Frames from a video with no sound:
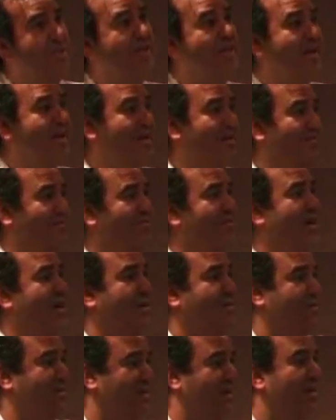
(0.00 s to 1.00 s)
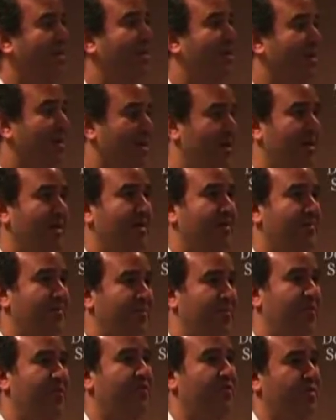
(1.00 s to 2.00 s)
get an effect
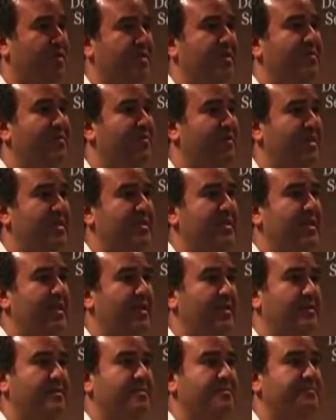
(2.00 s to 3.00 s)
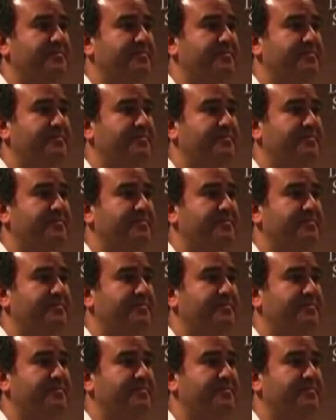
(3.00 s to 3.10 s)
for some of these ladies.